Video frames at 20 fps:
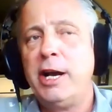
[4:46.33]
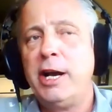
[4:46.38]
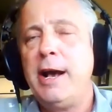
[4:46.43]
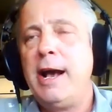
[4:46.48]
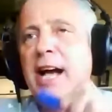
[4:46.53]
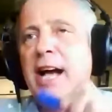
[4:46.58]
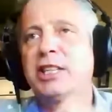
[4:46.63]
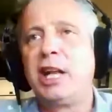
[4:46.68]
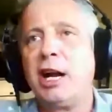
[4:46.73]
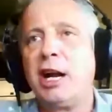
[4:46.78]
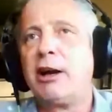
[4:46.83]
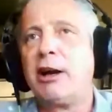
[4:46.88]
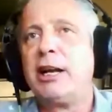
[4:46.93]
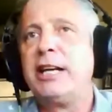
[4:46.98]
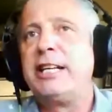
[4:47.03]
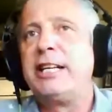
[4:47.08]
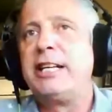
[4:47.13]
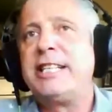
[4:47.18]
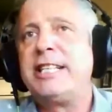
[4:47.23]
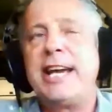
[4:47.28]
has
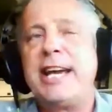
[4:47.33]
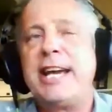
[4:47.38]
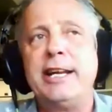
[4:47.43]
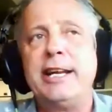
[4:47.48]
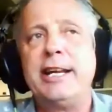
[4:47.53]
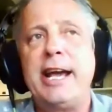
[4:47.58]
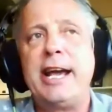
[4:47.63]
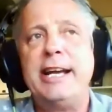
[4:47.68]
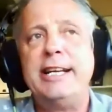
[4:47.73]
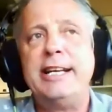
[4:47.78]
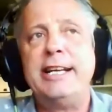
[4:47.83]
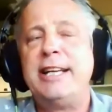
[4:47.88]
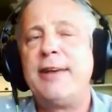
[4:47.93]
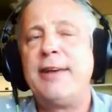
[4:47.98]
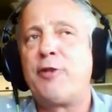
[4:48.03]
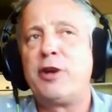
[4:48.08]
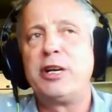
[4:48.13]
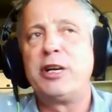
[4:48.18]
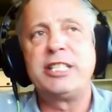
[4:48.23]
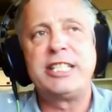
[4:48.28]
clearly taken a
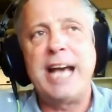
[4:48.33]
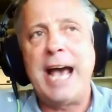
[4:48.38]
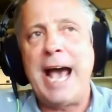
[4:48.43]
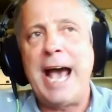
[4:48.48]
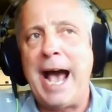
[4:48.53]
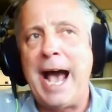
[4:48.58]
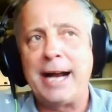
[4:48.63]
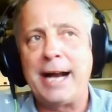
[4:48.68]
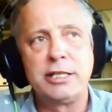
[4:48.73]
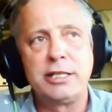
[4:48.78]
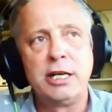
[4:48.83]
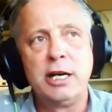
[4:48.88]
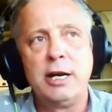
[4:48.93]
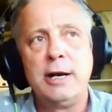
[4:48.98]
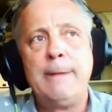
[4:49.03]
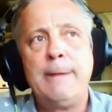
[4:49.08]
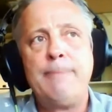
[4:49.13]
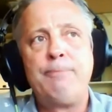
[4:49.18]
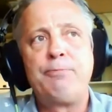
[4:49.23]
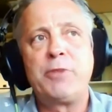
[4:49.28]
different tact,
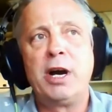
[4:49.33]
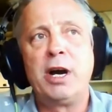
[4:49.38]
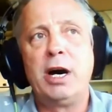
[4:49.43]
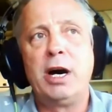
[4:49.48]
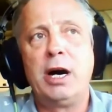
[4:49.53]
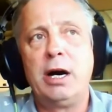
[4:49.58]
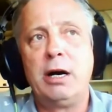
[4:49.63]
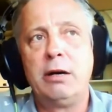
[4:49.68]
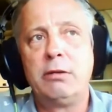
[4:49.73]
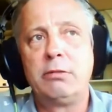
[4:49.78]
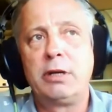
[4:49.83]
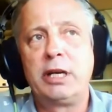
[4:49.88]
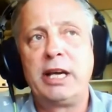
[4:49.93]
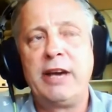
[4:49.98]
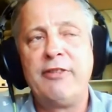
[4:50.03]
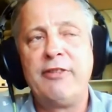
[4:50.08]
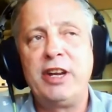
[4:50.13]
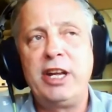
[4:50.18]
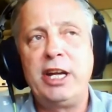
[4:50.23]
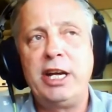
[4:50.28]

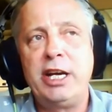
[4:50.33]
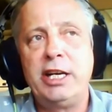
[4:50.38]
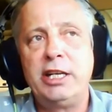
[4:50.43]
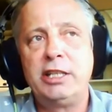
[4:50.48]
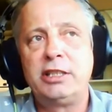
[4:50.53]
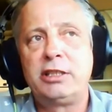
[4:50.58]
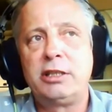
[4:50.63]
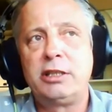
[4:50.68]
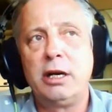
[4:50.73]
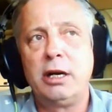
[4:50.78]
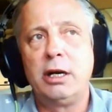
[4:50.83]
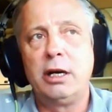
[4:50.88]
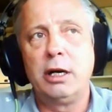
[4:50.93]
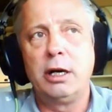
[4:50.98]
given his